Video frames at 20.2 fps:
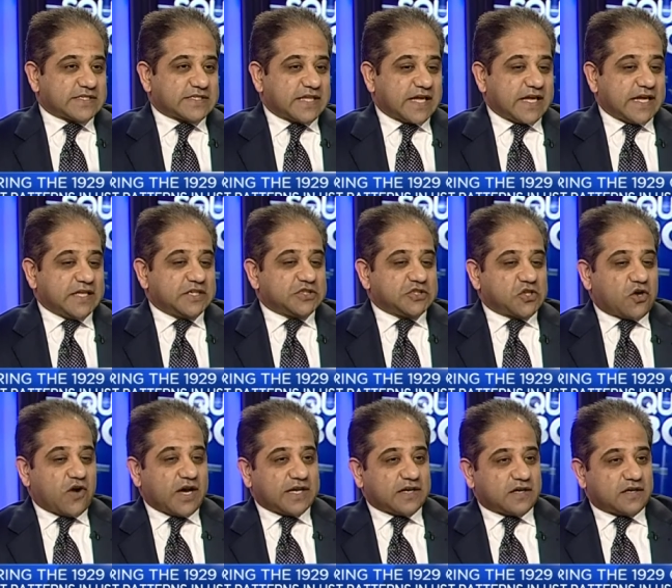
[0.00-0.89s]
that in
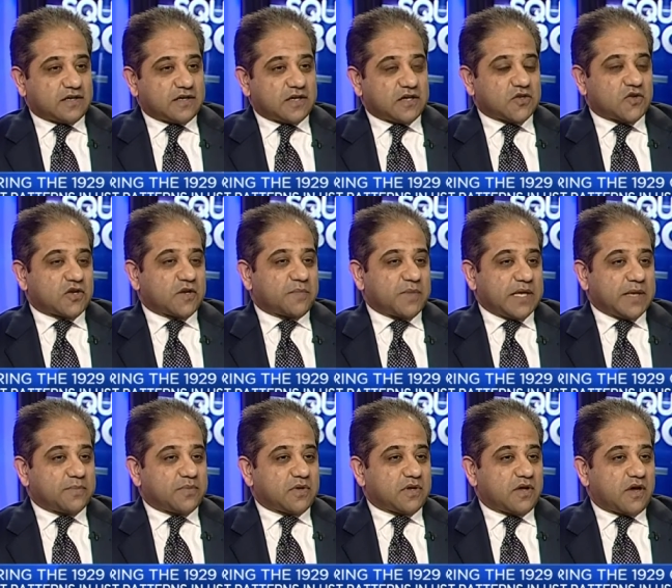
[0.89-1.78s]
China, a lot of
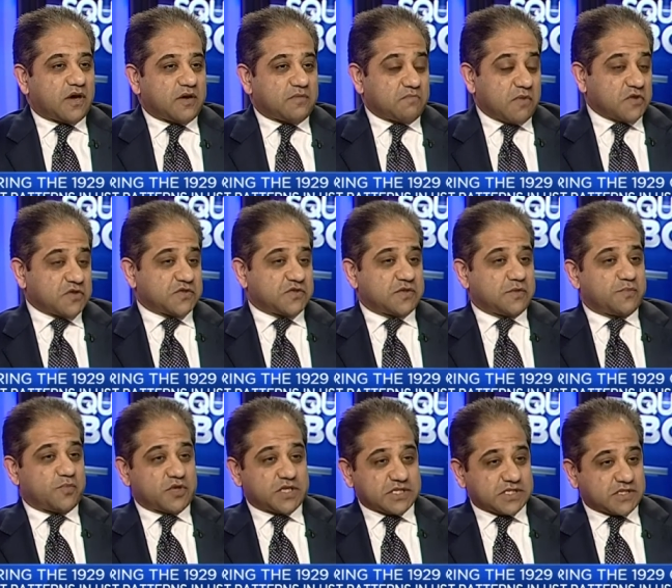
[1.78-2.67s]
people are mostly on the
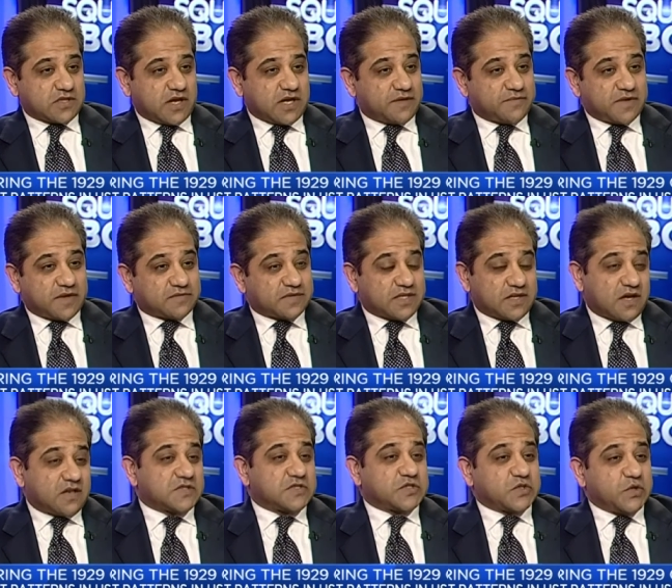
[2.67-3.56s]
bullish side. The
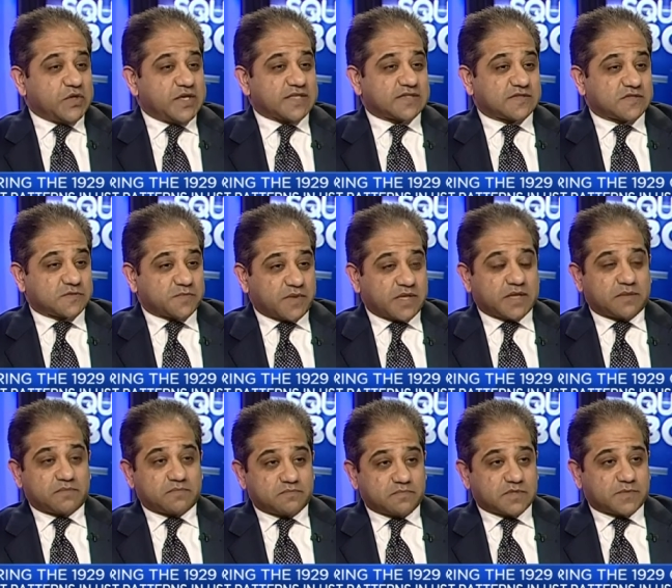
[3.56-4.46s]
last 2 years I've
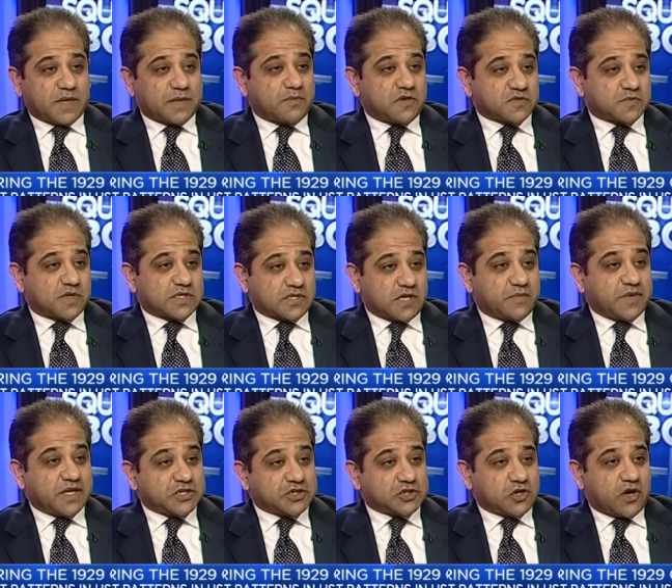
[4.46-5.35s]
been spending most of my time
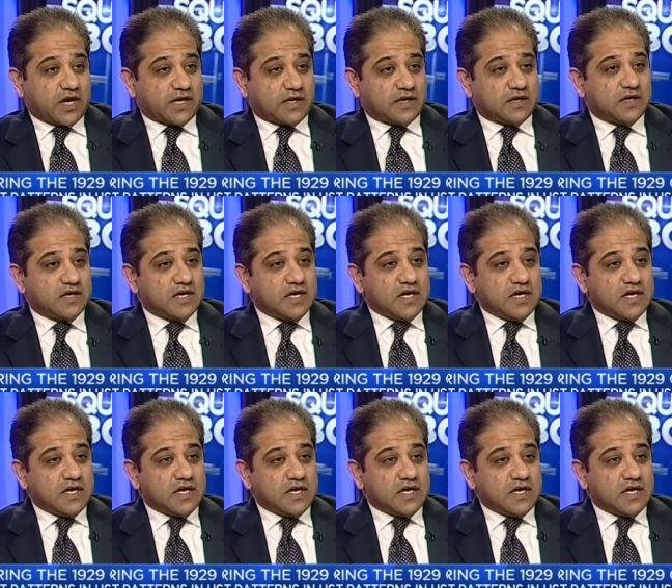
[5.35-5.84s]
in China.